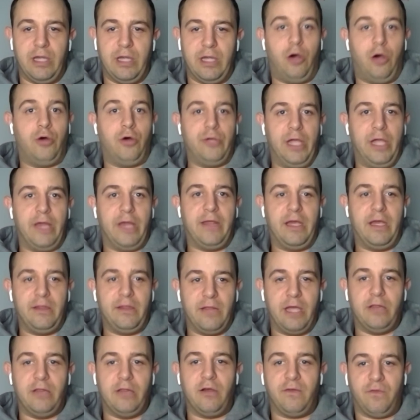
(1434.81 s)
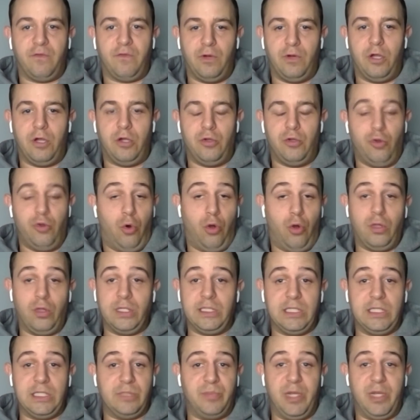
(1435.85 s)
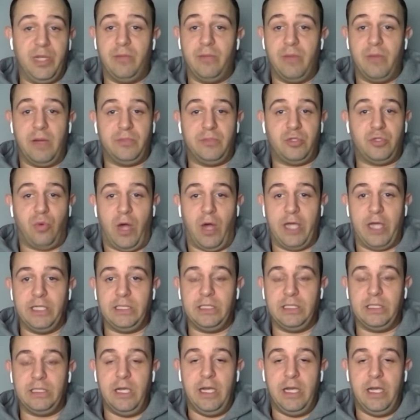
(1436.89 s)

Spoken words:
oh yeah, they look for real. New Orleans has beat them up twice.